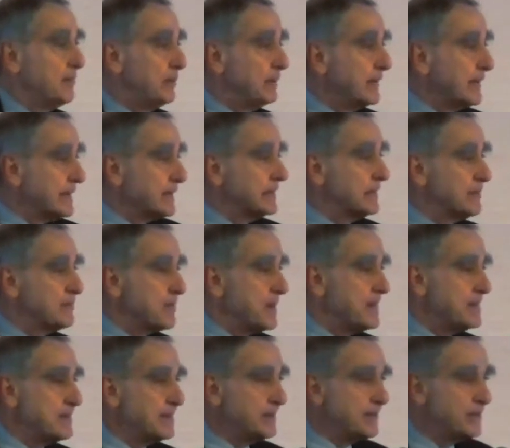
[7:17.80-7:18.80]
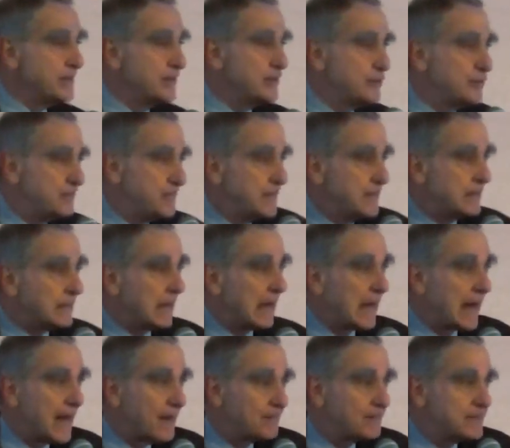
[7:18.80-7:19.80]
political opinion, you'd be
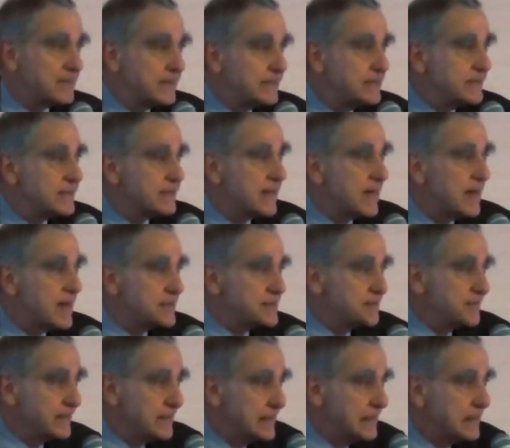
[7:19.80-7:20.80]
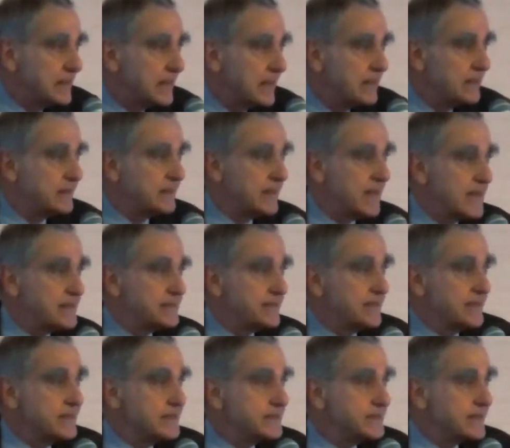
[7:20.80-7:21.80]
clapped into the hospital as
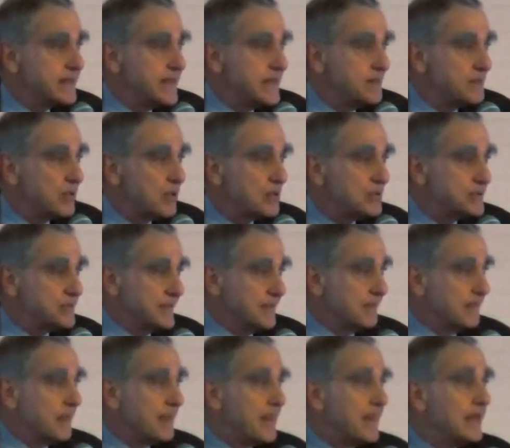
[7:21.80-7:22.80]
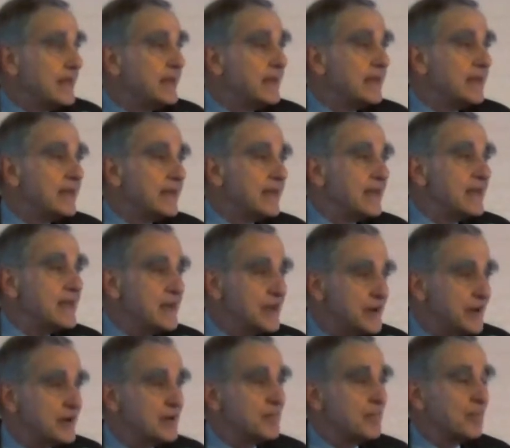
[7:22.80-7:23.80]
an insane person.
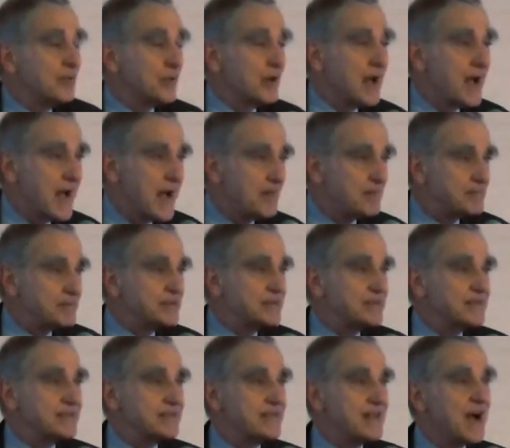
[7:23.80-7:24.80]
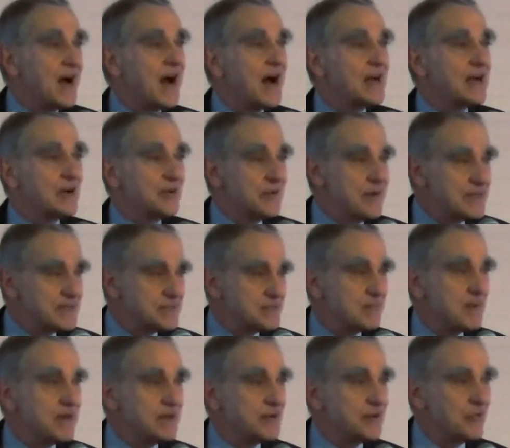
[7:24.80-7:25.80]
Here, perhaps the IRS
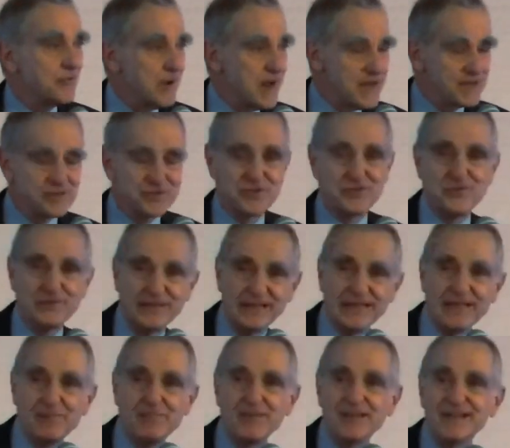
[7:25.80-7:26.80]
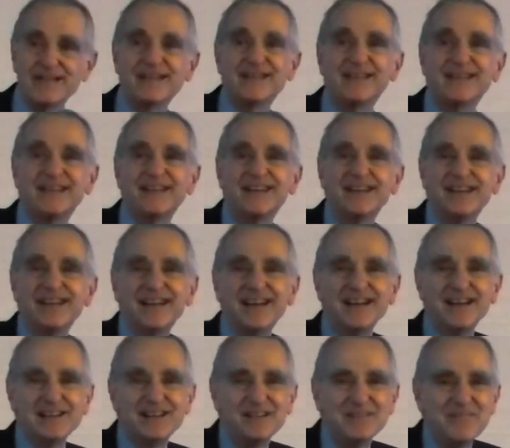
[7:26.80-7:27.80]
might harass you a little bit,
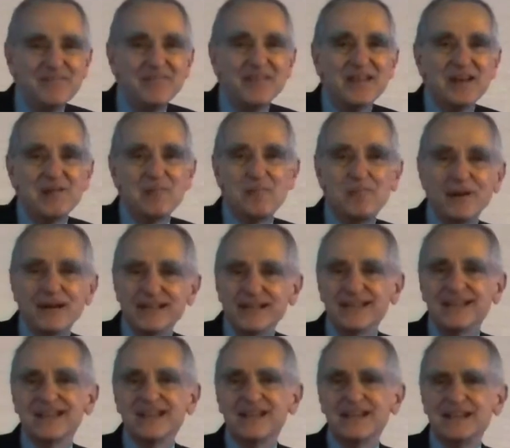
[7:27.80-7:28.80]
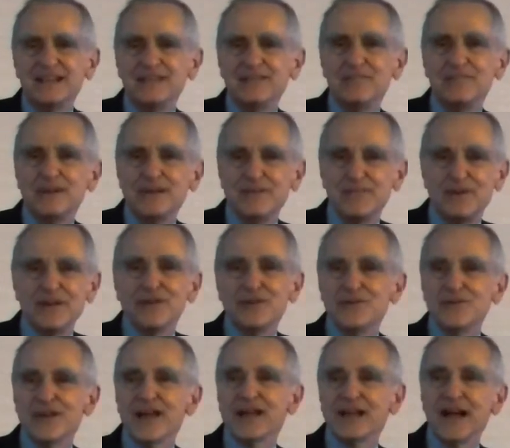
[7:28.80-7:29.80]
but
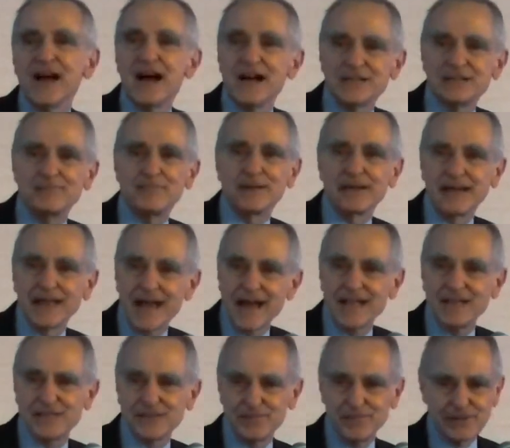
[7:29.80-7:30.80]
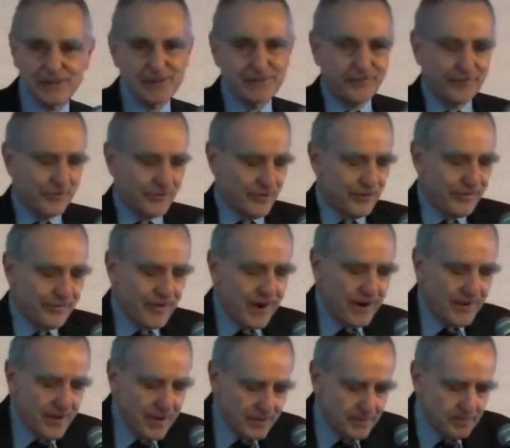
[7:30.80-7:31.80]
you're not hospitalizable for a
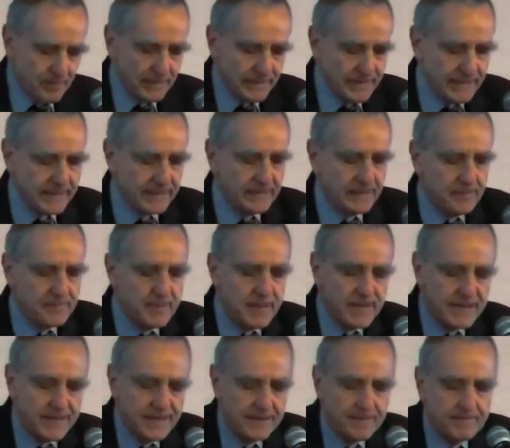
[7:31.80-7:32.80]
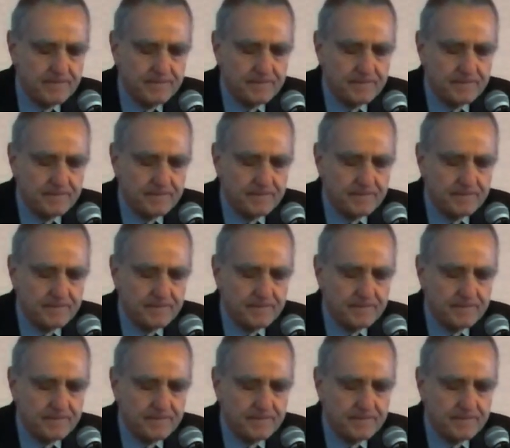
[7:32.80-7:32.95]
far-out political opinion.